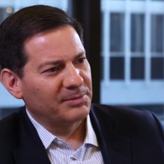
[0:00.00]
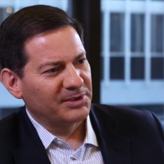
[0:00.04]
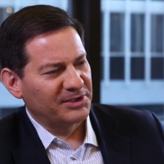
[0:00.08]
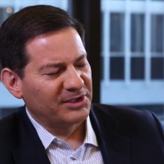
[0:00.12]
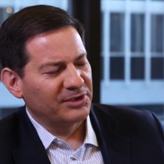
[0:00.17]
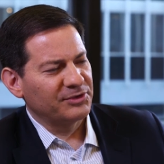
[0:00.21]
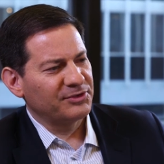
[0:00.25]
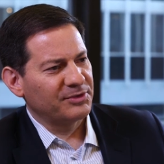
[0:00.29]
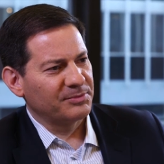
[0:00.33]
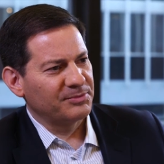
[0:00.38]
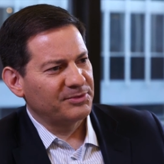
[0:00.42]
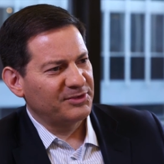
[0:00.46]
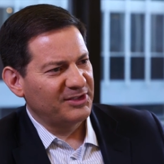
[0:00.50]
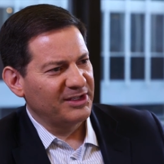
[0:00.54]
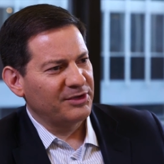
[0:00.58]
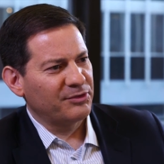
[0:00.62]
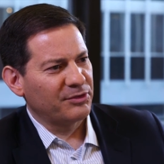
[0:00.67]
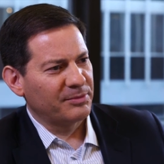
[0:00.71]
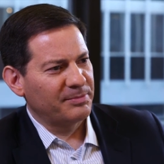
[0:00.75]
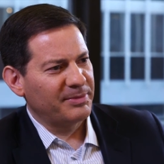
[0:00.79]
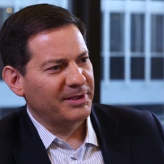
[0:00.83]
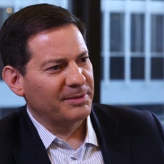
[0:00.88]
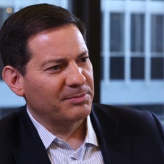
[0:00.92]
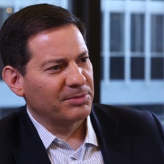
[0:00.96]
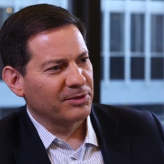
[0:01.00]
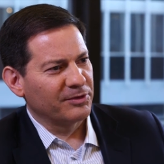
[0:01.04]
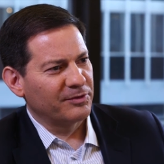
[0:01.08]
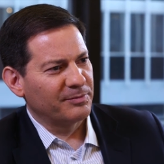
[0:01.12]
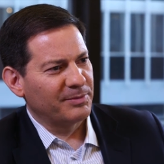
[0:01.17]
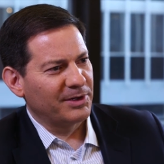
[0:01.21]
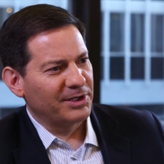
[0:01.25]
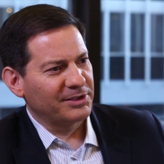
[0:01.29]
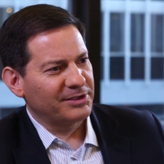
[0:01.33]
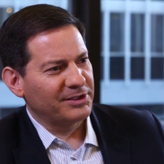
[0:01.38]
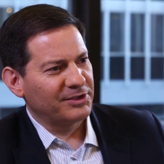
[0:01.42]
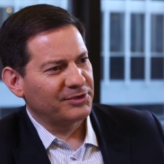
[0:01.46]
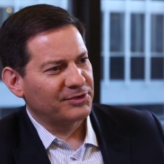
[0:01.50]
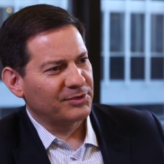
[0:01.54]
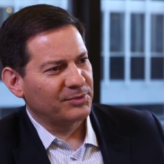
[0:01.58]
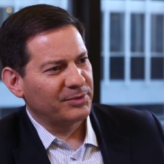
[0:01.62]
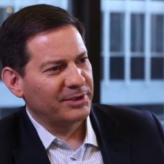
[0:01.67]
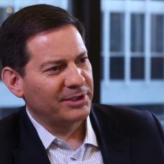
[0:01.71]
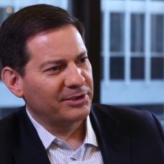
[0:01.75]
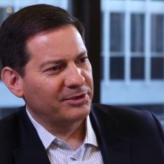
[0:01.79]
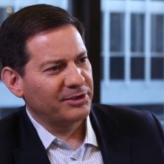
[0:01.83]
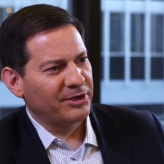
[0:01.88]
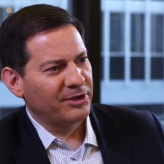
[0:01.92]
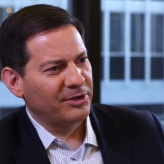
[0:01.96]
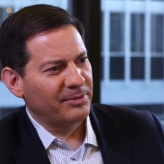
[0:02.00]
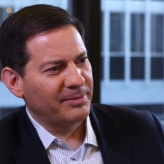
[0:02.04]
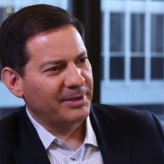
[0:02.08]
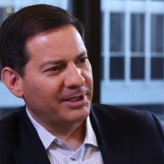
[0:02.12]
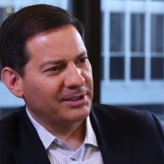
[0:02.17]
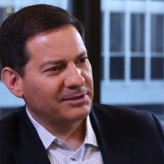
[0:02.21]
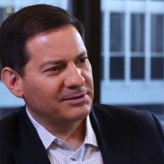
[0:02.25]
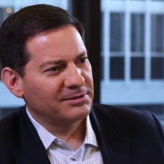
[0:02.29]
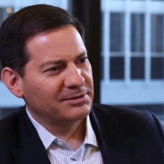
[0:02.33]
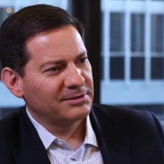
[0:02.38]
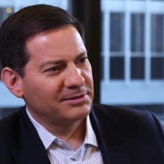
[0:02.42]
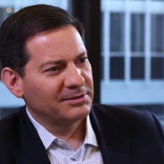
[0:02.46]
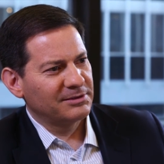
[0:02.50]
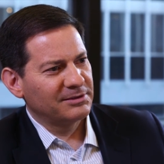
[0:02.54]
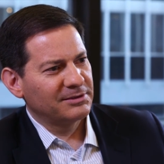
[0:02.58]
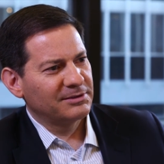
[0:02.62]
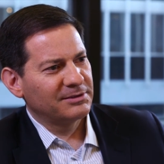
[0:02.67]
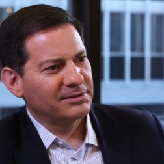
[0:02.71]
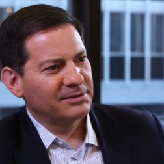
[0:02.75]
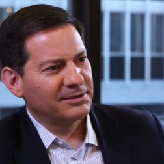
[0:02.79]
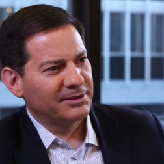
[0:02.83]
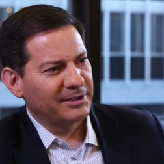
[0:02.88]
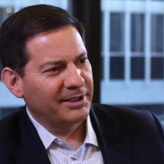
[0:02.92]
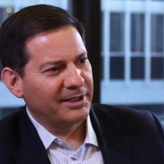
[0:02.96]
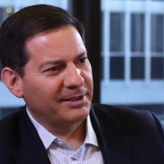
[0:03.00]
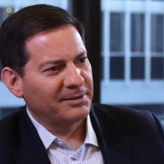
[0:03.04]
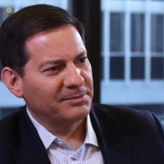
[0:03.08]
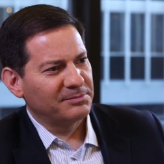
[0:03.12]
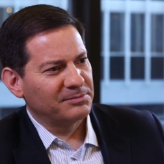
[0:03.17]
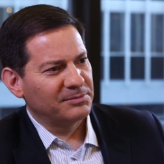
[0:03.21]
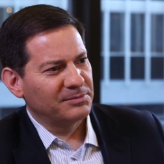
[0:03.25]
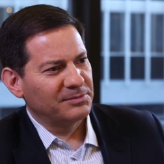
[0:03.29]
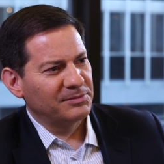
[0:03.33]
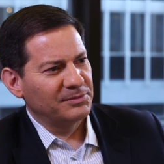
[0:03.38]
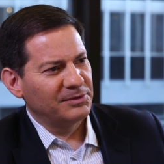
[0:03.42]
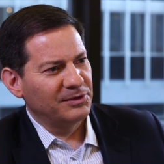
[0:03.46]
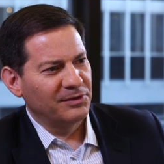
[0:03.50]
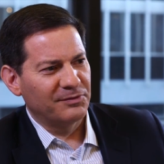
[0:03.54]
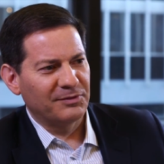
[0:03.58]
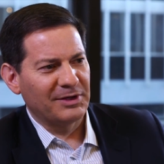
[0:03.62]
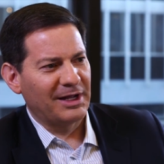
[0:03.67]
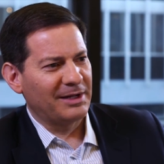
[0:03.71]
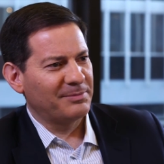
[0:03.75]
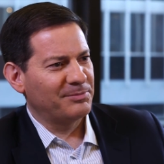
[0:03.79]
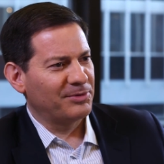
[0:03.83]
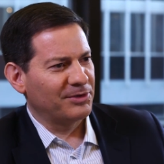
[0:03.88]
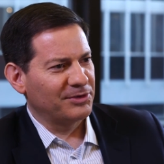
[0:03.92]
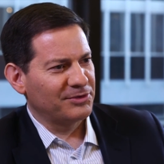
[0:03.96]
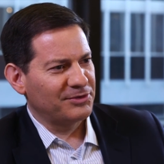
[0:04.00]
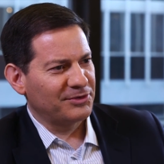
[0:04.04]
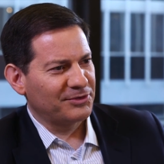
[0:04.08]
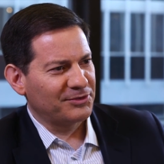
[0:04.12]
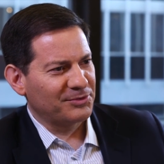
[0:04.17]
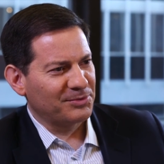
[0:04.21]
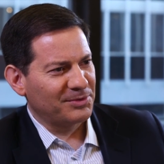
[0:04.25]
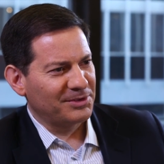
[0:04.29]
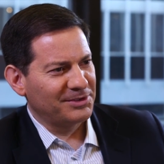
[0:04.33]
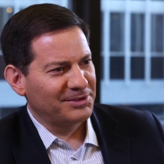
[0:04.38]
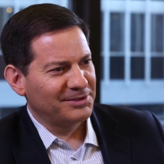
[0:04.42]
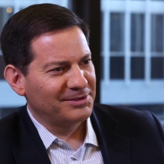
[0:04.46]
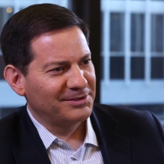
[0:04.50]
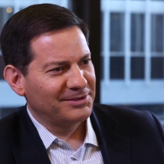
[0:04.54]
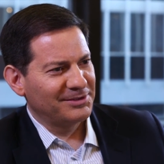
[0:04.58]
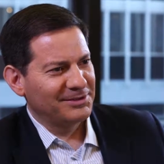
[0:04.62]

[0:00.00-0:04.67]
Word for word: But there's some secret people who bought these that we don't know about. Yeah. Yeah. You've not purchased one.